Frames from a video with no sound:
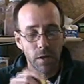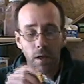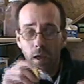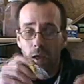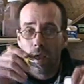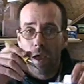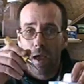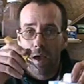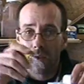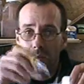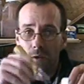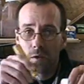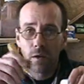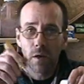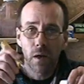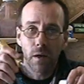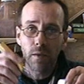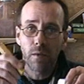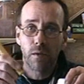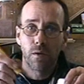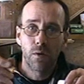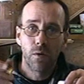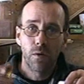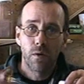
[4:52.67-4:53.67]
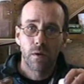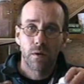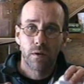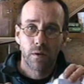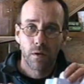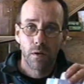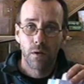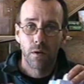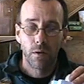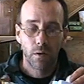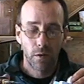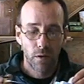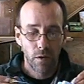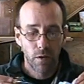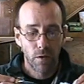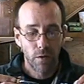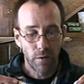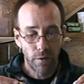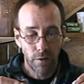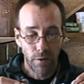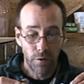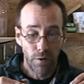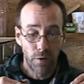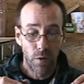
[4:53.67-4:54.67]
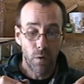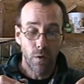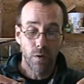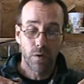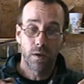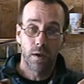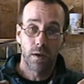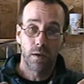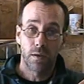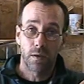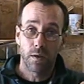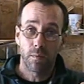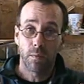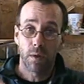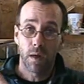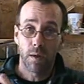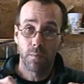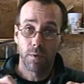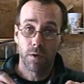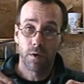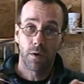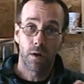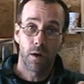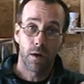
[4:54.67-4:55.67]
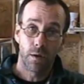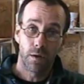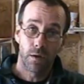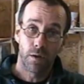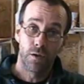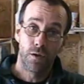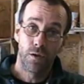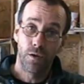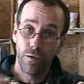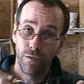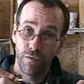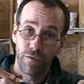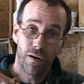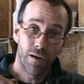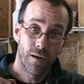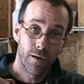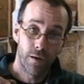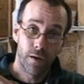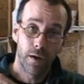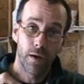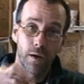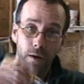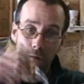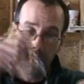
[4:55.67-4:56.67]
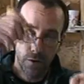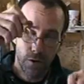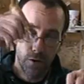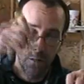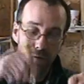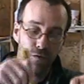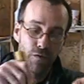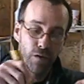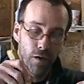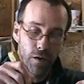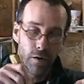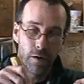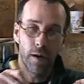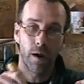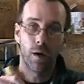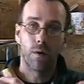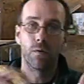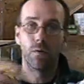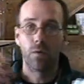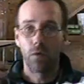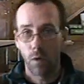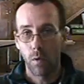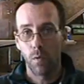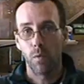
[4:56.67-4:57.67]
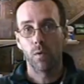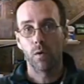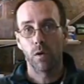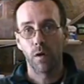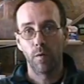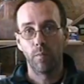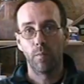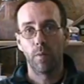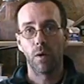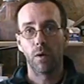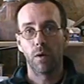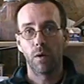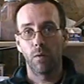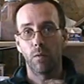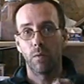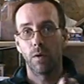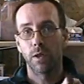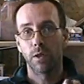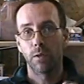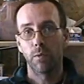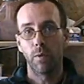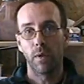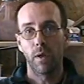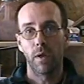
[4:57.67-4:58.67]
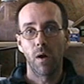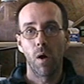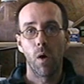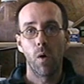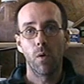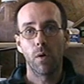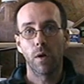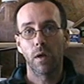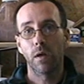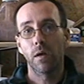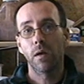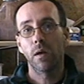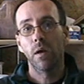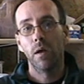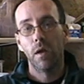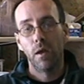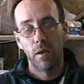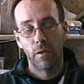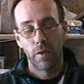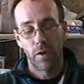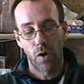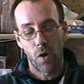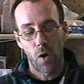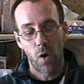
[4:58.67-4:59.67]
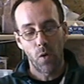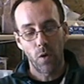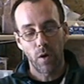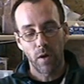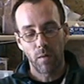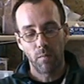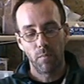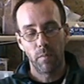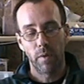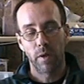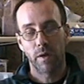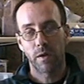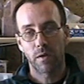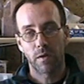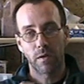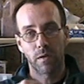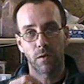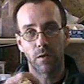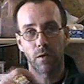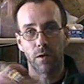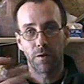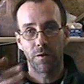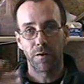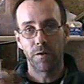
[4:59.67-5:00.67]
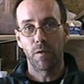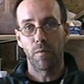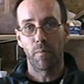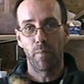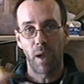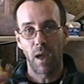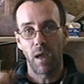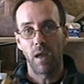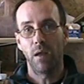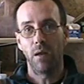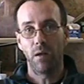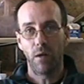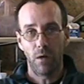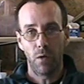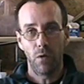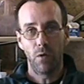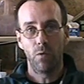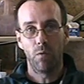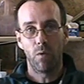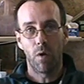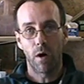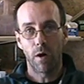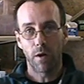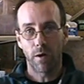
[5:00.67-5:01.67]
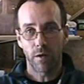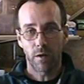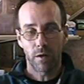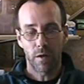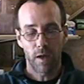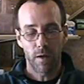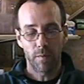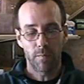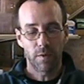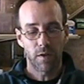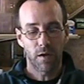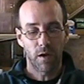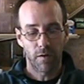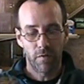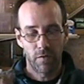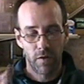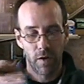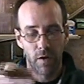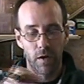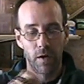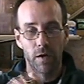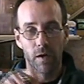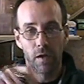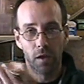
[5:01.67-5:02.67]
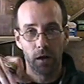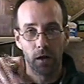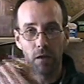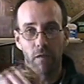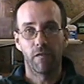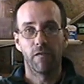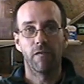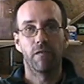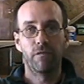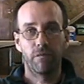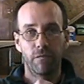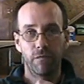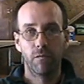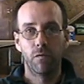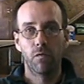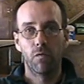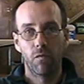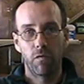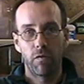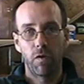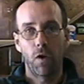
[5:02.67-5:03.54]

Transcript: Anyways, as you're cutting through this, you'll notice that sometimes you're cutting too far in or too far down. Don't worry about it. Once we coat it, the coating mixture, the paint, glue, water type stuff, it'll